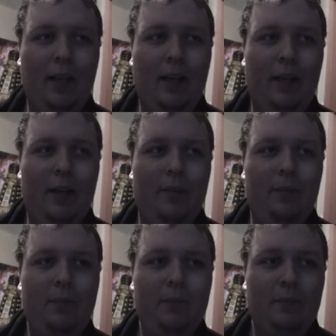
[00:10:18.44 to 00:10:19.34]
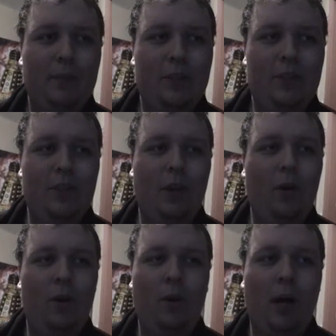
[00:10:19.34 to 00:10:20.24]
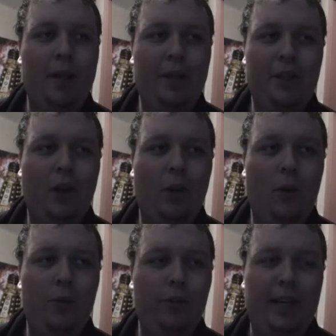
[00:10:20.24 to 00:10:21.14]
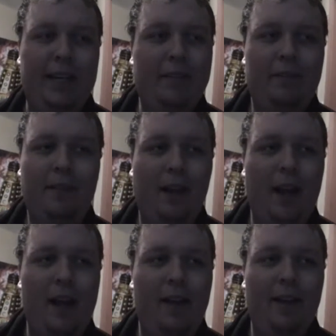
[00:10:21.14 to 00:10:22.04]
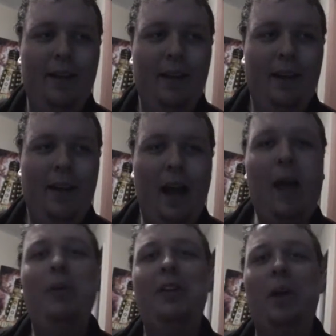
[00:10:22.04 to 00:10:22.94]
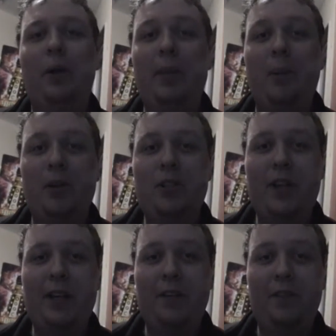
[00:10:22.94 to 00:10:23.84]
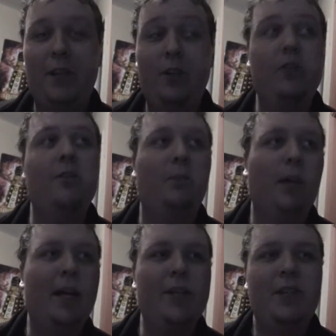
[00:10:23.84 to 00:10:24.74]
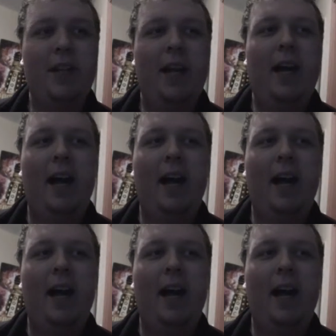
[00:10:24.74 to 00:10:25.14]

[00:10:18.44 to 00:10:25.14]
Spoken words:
So on the nose, like, I was the only person in the theater, surprise.